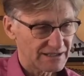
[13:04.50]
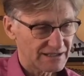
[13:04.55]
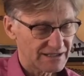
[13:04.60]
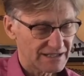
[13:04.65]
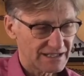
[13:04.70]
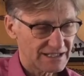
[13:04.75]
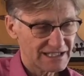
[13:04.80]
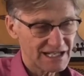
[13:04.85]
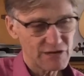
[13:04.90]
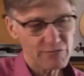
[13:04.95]

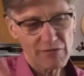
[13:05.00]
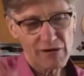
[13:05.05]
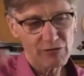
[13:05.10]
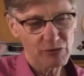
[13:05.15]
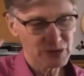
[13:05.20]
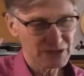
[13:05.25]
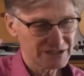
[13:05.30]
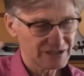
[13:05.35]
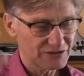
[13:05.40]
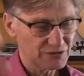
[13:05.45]
can't remember
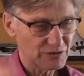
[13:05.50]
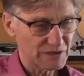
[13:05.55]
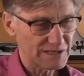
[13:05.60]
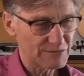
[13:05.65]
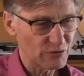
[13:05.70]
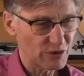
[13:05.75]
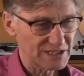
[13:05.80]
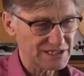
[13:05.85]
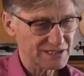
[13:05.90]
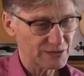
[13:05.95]
what the
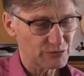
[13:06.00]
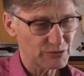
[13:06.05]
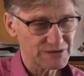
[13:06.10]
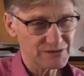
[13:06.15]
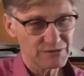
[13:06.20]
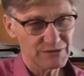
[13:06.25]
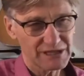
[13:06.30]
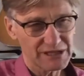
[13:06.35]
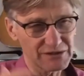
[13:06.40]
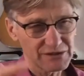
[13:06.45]
dream was. It
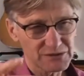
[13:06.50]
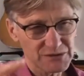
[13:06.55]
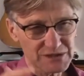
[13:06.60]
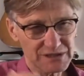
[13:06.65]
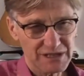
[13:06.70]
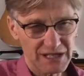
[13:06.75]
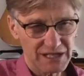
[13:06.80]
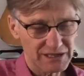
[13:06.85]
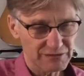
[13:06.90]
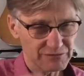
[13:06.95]
was one of those
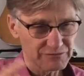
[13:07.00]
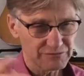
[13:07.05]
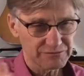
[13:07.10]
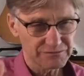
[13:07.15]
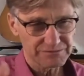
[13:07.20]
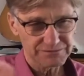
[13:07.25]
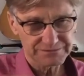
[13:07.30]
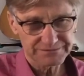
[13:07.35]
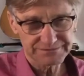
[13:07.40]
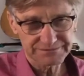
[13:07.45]
kind of,
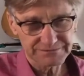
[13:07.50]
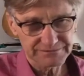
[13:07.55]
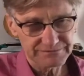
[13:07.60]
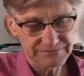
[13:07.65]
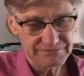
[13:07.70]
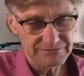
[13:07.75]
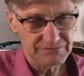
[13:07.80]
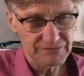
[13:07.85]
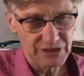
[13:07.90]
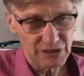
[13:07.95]

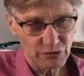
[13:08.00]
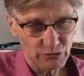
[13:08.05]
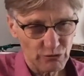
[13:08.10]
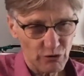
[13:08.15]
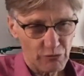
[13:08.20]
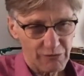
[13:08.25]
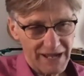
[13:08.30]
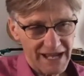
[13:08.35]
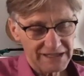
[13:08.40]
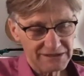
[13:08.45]

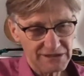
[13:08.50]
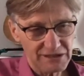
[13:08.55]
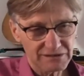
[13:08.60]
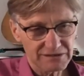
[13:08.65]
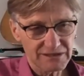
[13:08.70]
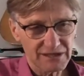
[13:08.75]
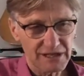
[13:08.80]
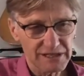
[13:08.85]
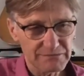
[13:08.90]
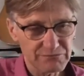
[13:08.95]
romantic
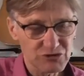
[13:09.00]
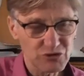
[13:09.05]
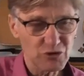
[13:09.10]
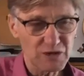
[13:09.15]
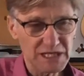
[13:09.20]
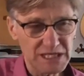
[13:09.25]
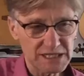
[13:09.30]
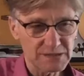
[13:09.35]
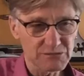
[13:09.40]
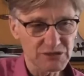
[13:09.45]
type
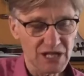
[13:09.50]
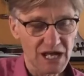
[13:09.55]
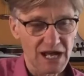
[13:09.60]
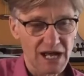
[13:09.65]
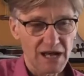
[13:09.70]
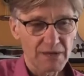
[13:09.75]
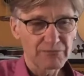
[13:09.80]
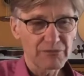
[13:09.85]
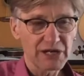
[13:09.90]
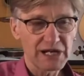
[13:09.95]
dreams.
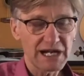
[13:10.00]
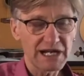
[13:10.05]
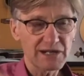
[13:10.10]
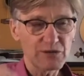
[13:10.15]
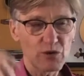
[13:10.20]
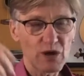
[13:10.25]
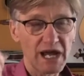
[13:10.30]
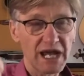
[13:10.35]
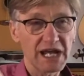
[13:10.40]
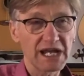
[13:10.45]
But
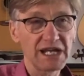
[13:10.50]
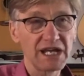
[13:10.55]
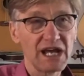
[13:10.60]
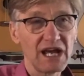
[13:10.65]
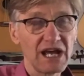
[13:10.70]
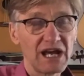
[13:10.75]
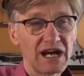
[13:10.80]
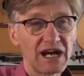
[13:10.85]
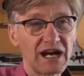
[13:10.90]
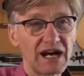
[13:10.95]
anyway,
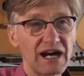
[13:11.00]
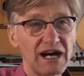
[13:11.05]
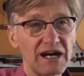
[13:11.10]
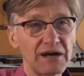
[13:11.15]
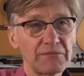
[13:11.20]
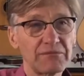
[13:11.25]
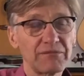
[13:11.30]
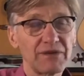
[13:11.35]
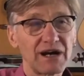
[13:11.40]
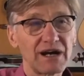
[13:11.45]

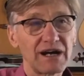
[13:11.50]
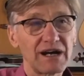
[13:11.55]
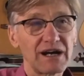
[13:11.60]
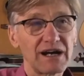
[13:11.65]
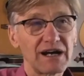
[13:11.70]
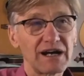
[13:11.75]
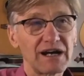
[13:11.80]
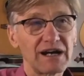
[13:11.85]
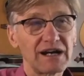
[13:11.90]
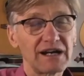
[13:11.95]

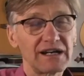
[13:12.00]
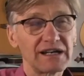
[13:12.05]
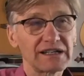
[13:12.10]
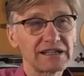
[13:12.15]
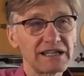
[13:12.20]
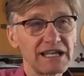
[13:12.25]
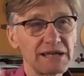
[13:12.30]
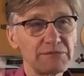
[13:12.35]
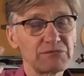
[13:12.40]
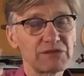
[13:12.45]
it
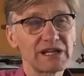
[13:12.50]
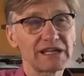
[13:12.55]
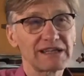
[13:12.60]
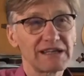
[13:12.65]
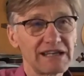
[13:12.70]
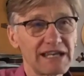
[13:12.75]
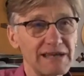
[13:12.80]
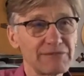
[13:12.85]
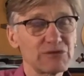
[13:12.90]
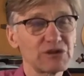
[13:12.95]
came
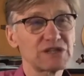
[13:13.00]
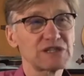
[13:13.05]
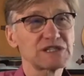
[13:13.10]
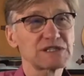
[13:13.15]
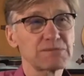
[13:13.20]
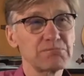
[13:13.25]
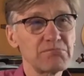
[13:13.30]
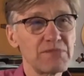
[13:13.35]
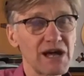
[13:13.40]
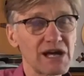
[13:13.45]
with
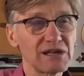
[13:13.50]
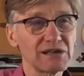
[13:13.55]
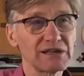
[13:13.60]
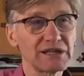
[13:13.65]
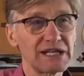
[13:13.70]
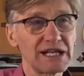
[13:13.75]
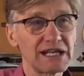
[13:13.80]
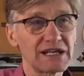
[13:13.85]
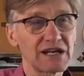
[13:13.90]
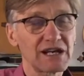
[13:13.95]
this
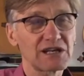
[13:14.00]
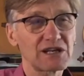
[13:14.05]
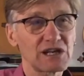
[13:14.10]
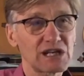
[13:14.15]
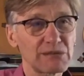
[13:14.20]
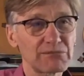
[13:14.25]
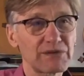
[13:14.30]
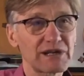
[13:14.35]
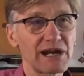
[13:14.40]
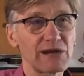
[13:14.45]
melody, and I got
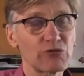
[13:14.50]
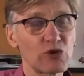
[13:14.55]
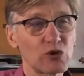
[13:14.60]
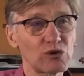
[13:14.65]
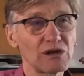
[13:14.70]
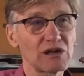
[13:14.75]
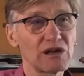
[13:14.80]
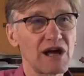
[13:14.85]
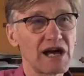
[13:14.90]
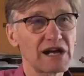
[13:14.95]
up and I
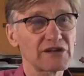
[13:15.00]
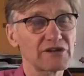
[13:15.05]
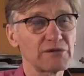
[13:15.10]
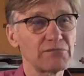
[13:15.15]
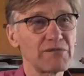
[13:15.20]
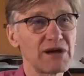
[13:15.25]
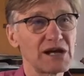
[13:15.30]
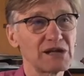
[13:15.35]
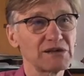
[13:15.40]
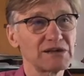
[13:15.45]
wrote a lot of the
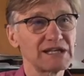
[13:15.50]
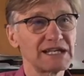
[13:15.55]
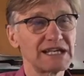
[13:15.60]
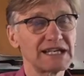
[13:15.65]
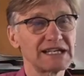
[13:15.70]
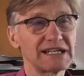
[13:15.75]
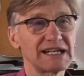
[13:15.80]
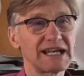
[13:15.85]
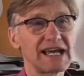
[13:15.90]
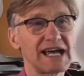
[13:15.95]

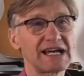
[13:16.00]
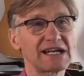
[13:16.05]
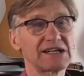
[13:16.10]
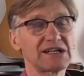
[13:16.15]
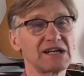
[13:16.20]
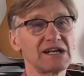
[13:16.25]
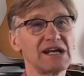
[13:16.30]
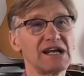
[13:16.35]
melody, and it had,